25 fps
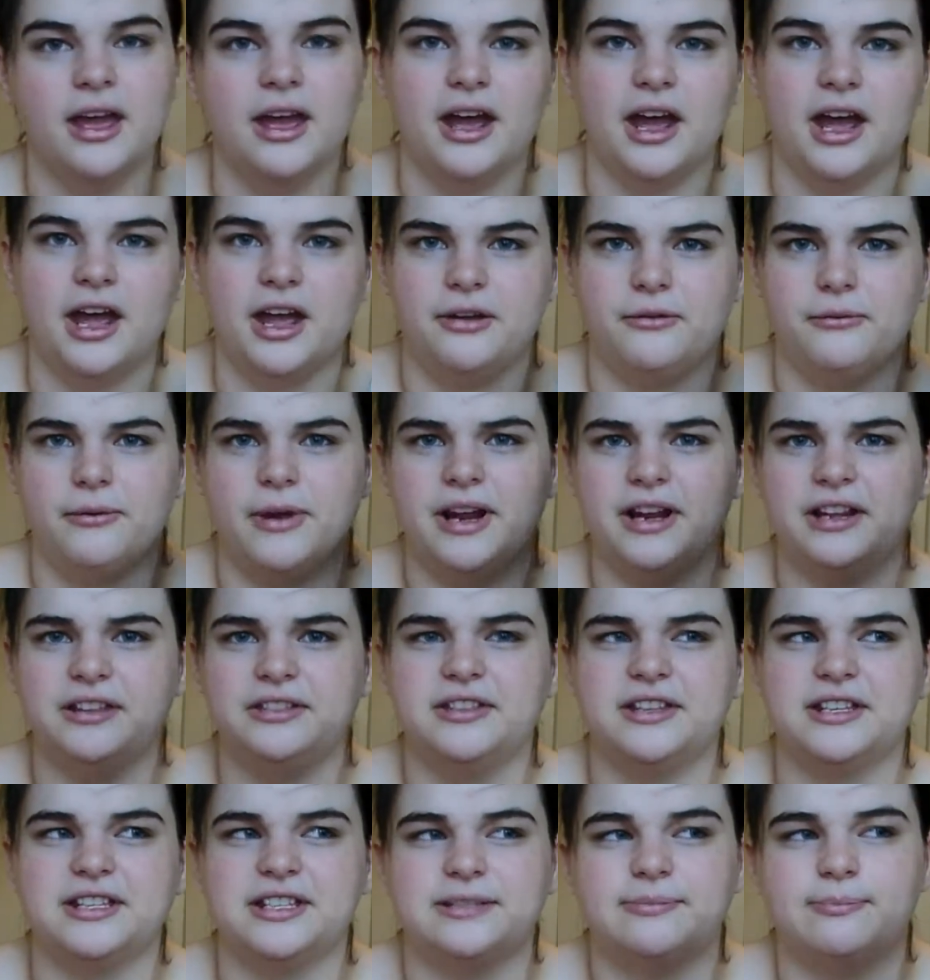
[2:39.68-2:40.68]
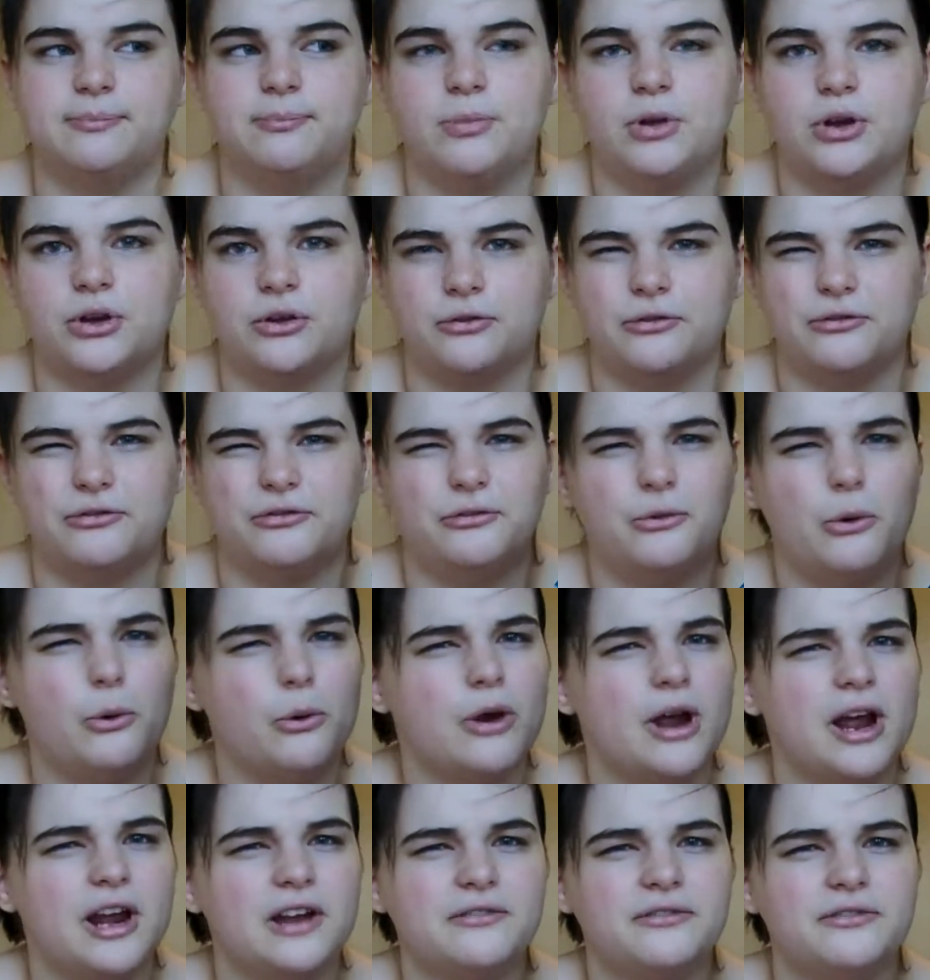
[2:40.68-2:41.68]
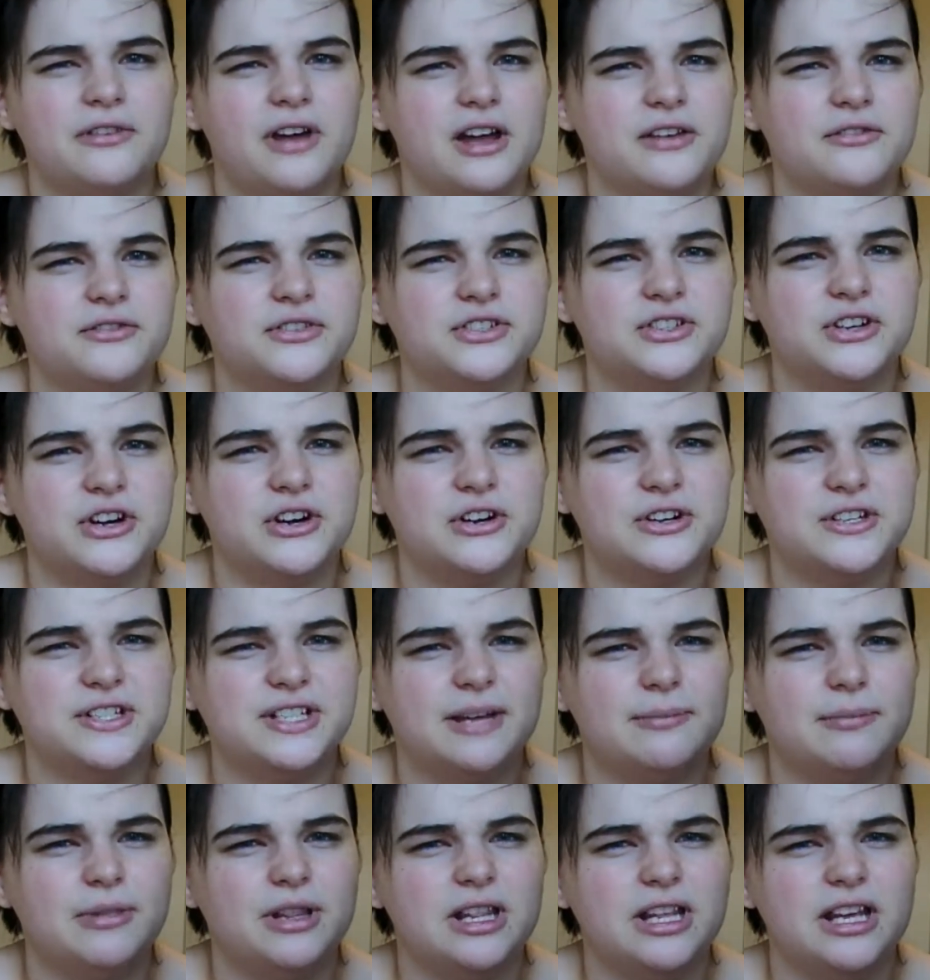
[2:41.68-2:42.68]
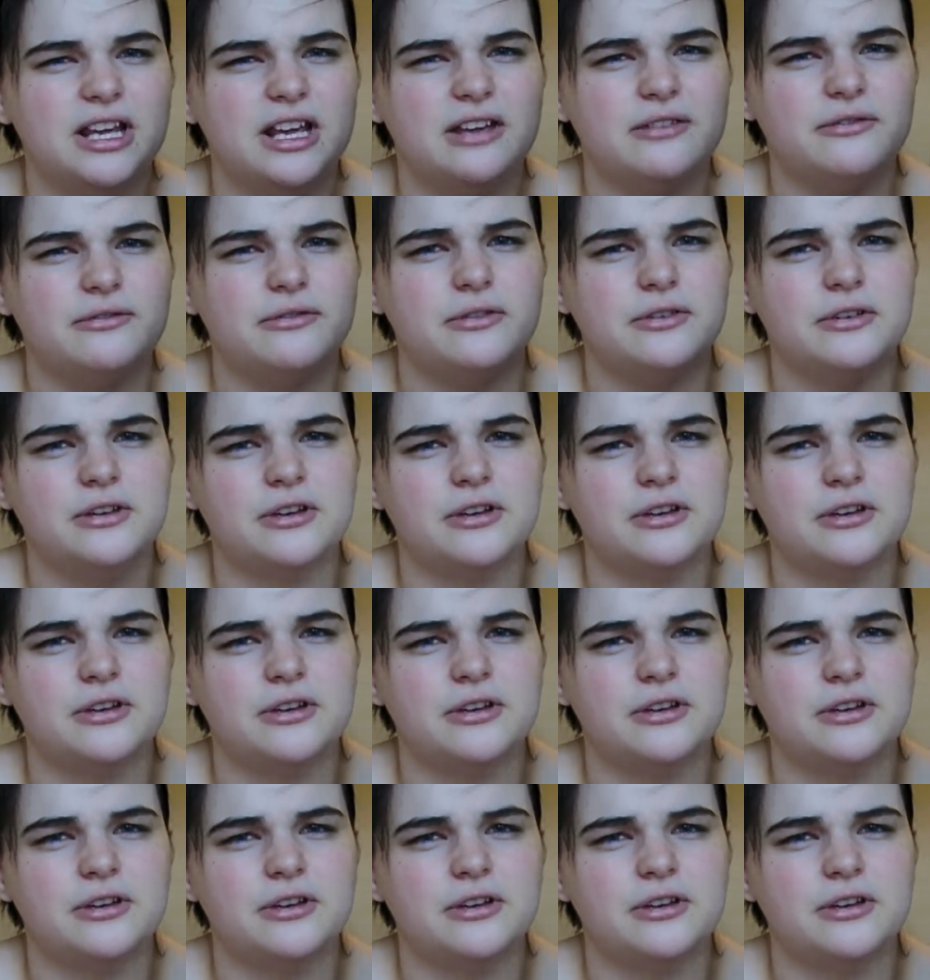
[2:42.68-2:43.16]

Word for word: I rated this book 4 out of 5 stars, I believe,